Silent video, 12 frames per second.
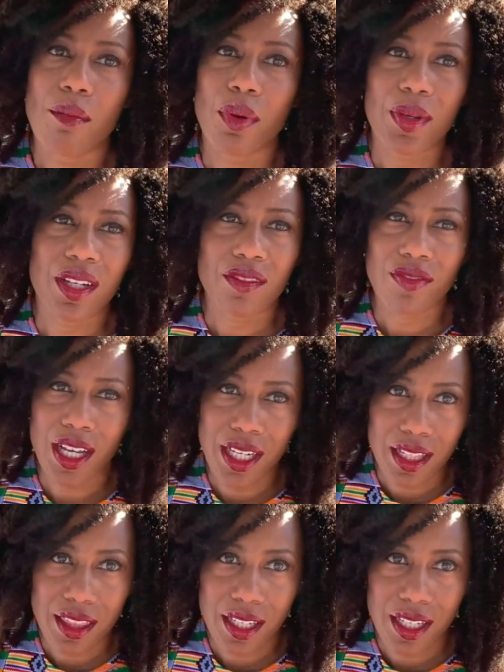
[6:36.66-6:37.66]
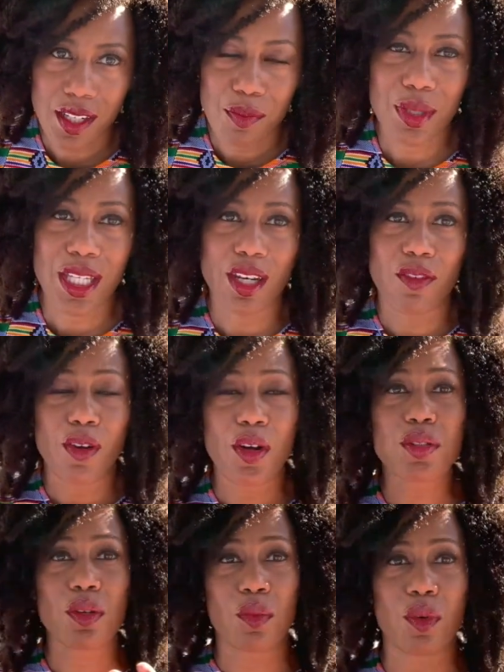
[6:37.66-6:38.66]
But we couldn't find anything because our
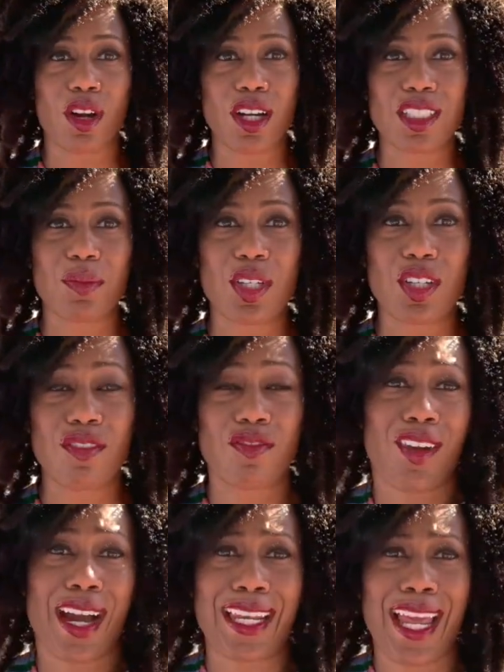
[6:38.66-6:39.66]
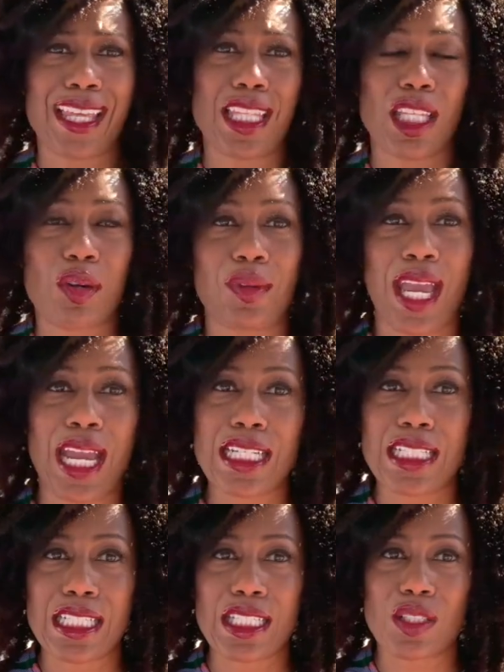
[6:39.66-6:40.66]
phones wouldn't work. So we couldn't find like the
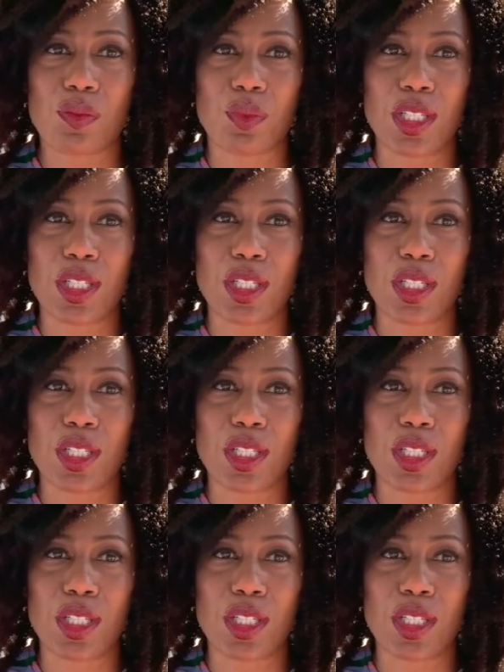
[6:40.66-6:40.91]
locations.